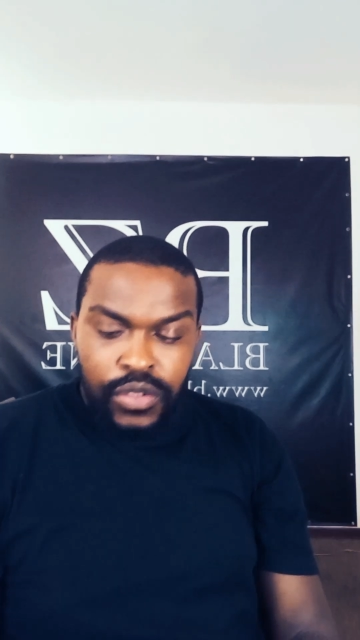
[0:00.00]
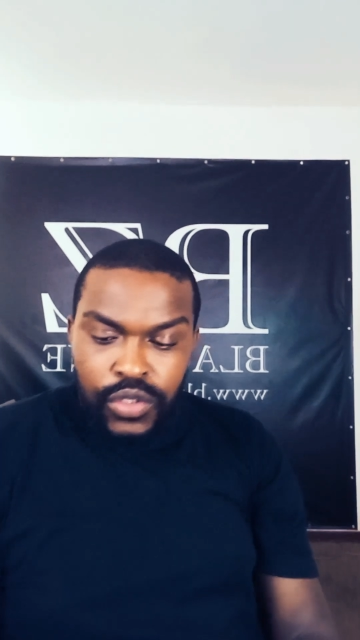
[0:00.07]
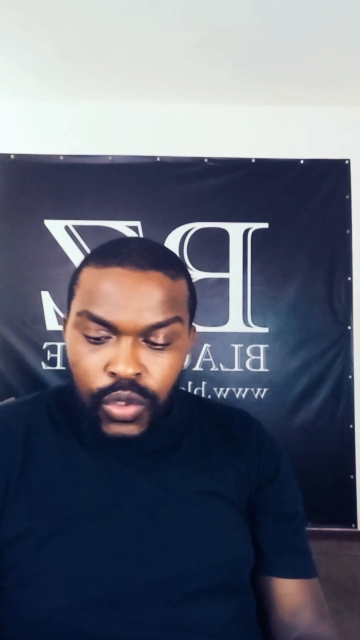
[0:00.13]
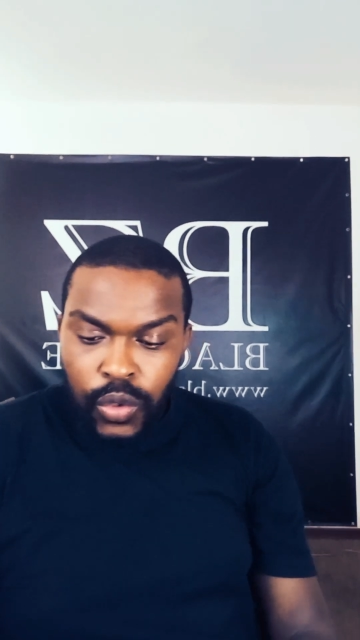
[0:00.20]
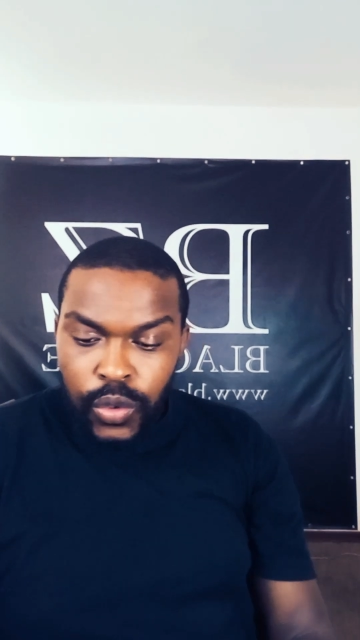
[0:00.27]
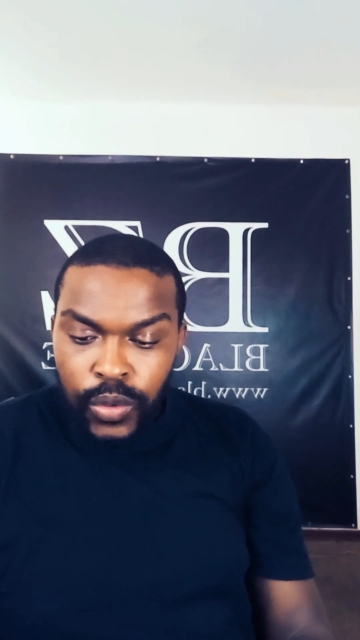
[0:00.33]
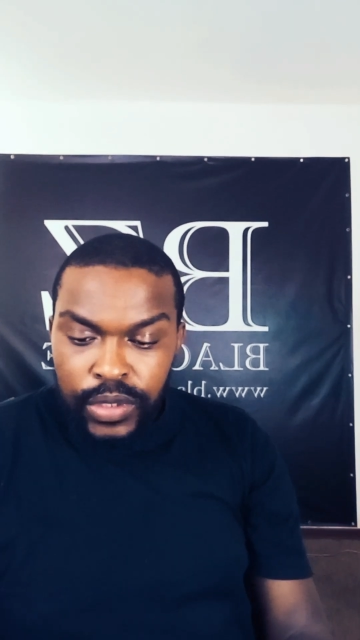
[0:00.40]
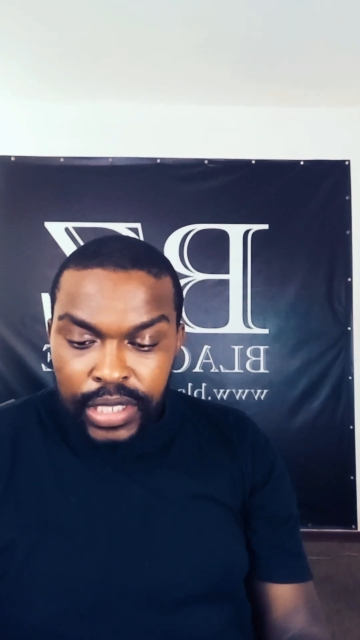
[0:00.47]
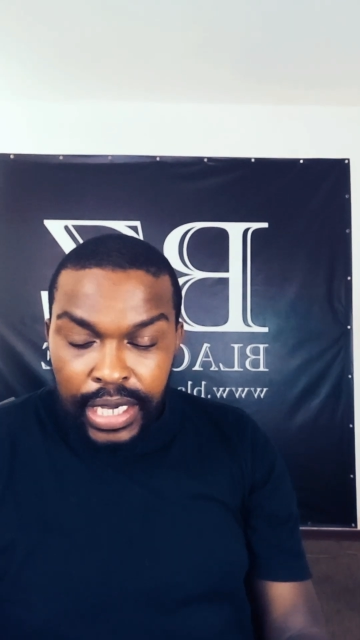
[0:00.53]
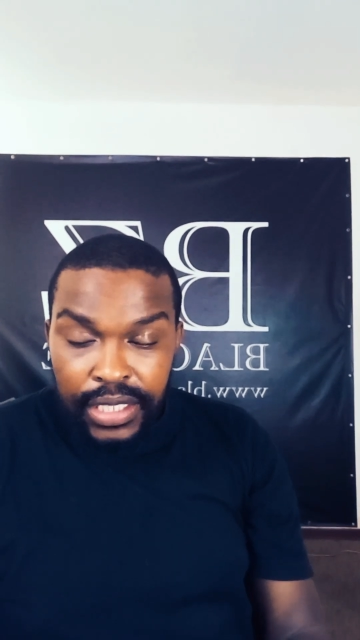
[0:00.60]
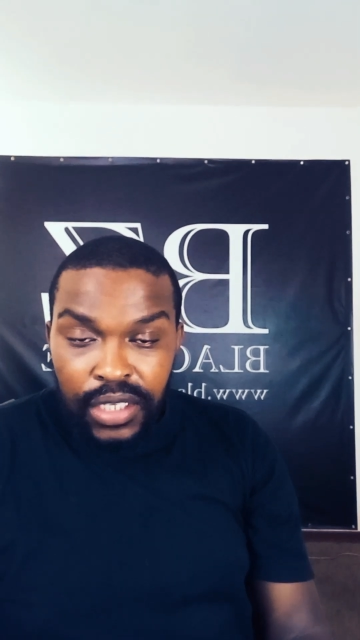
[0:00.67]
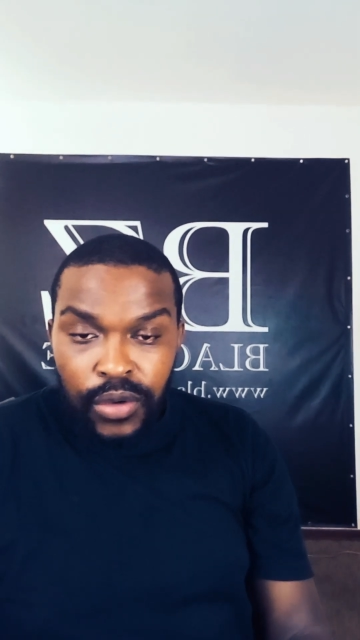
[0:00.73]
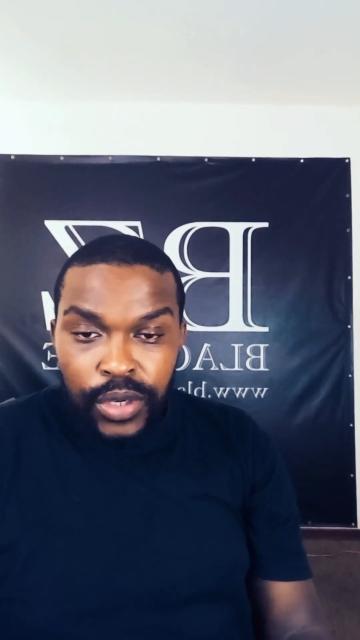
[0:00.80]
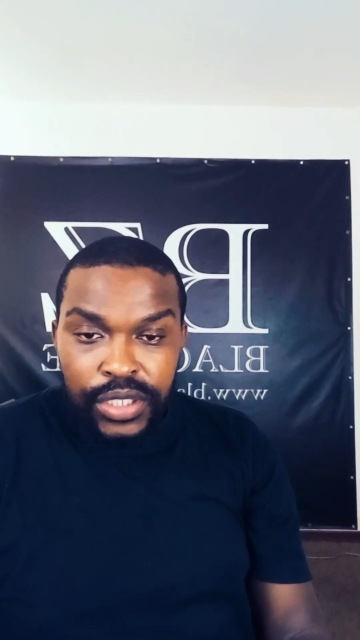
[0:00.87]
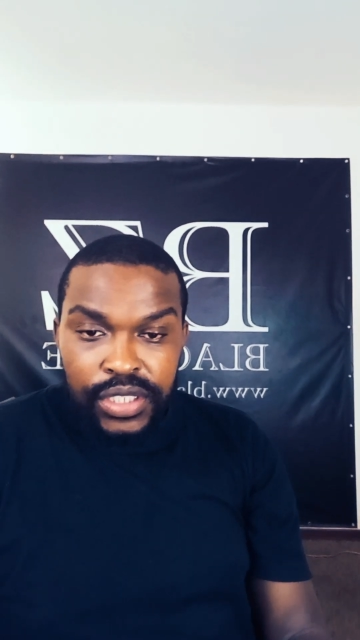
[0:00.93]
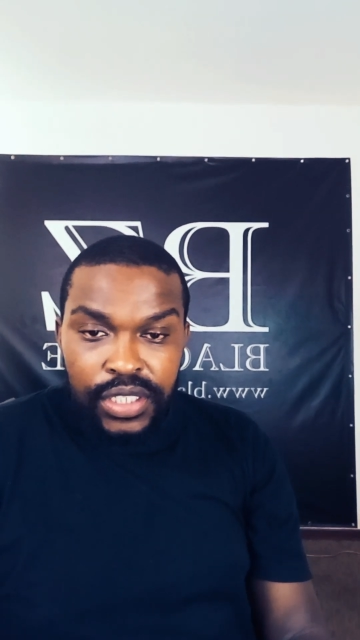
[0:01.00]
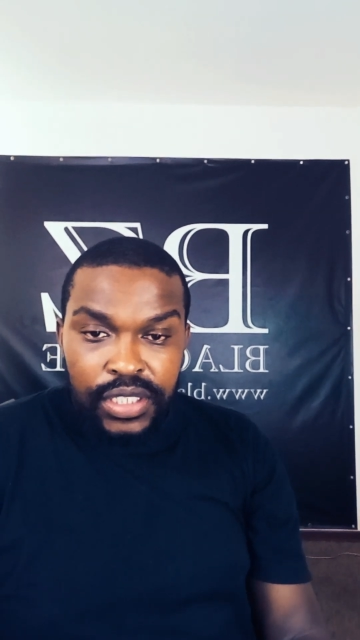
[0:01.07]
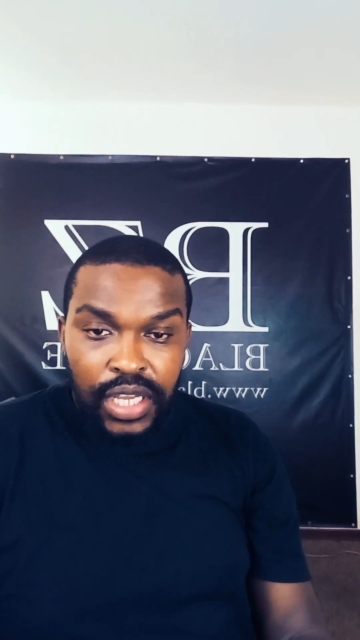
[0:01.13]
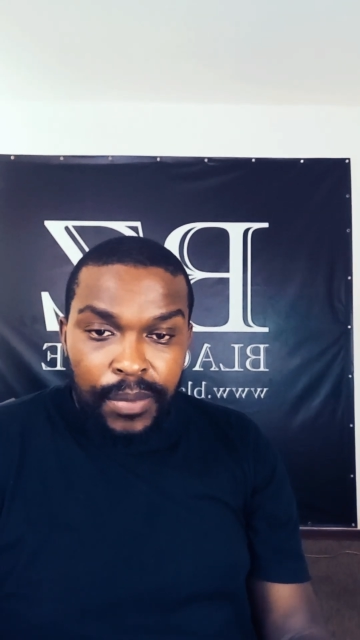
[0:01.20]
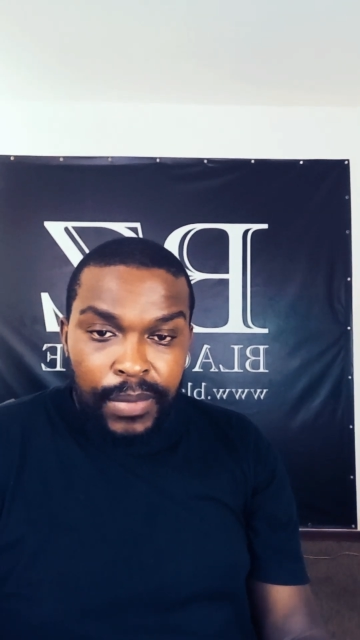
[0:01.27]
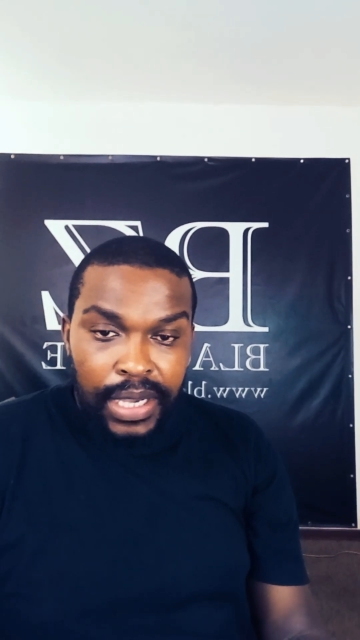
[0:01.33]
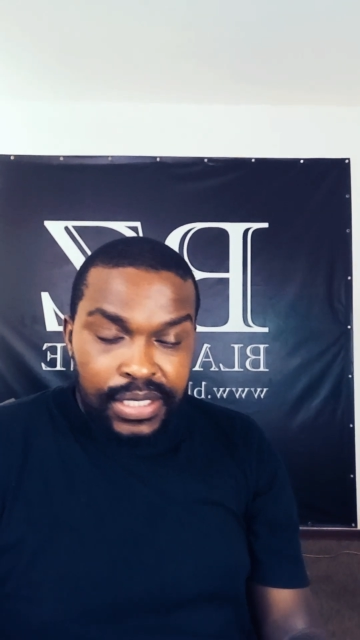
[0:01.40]
So the other
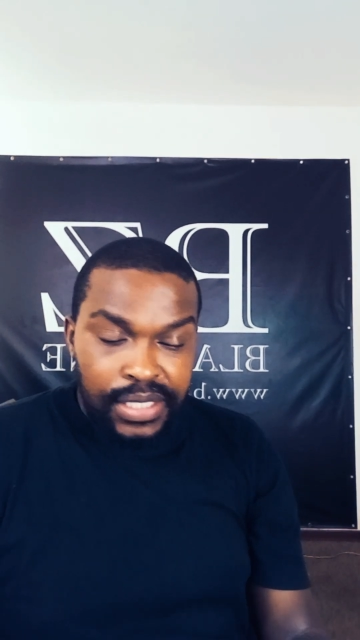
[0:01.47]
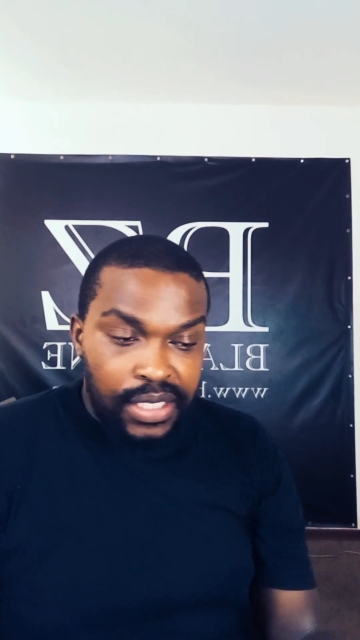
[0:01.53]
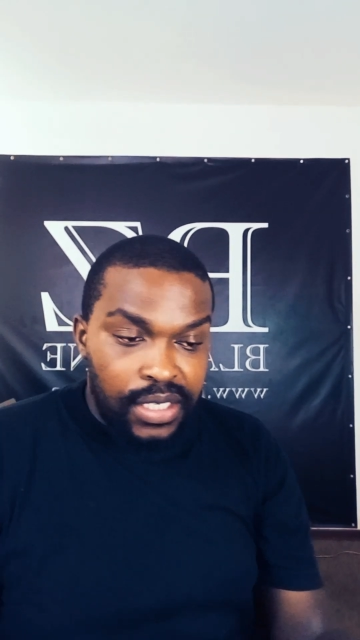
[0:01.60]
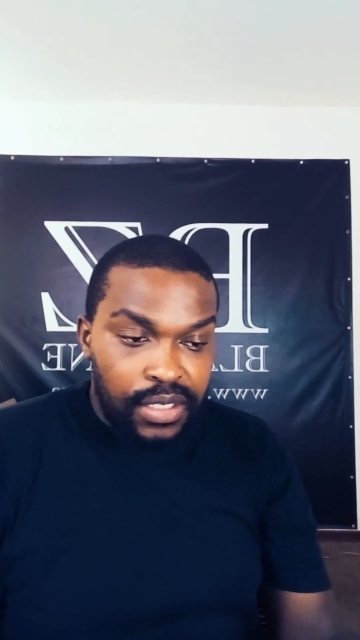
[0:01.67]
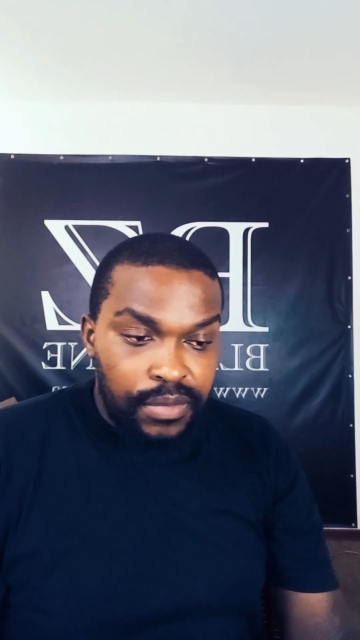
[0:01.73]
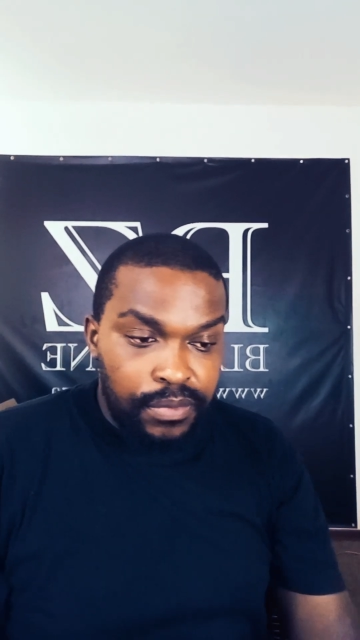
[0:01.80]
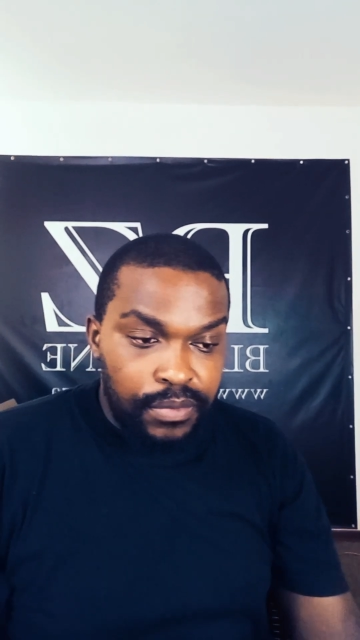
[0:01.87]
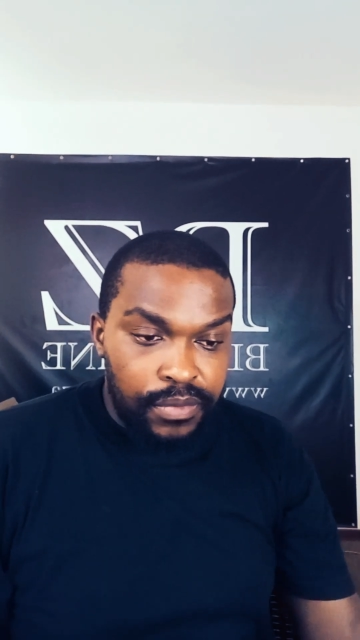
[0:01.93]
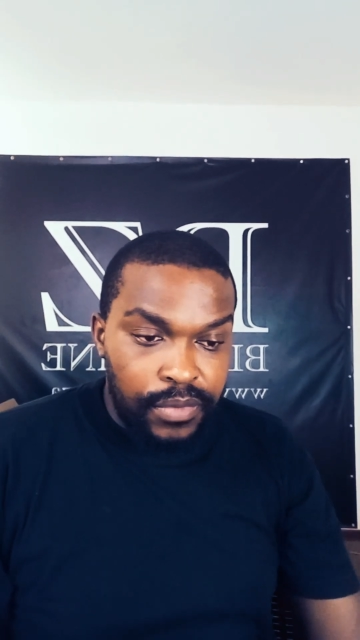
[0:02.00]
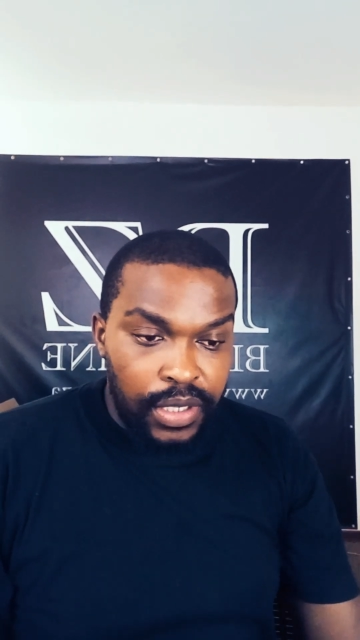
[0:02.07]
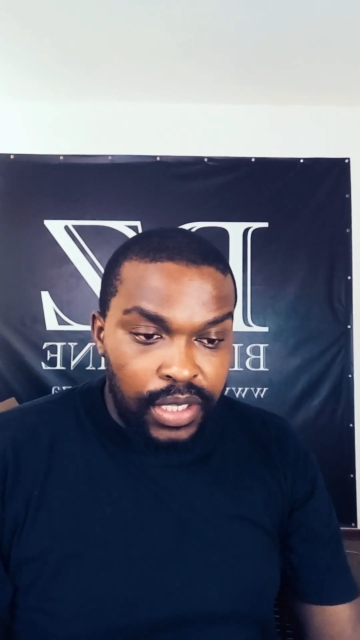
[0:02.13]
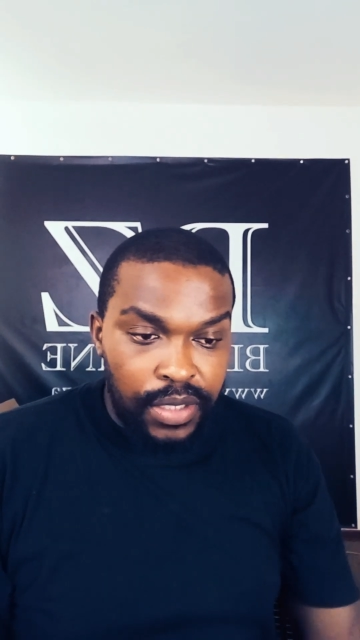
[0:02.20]
question I'm asking,